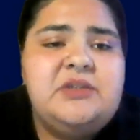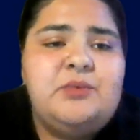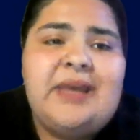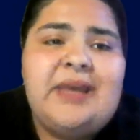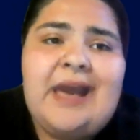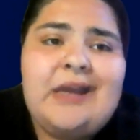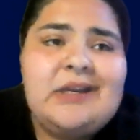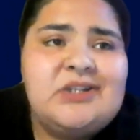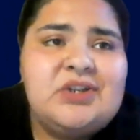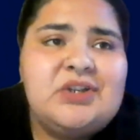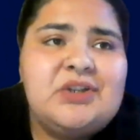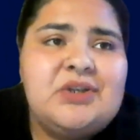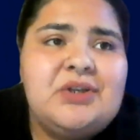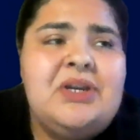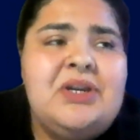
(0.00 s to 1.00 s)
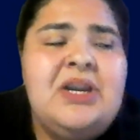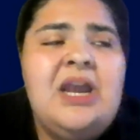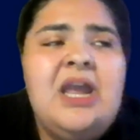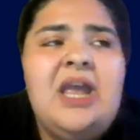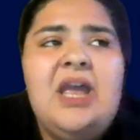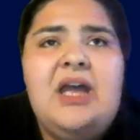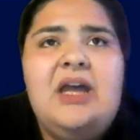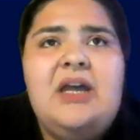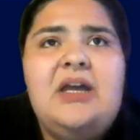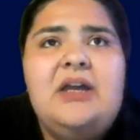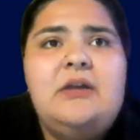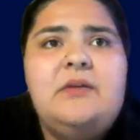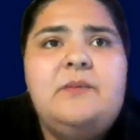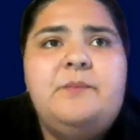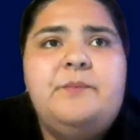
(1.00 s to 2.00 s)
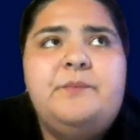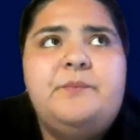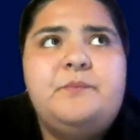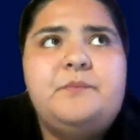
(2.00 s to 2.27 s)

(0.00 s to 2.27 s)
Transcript: We had each other. um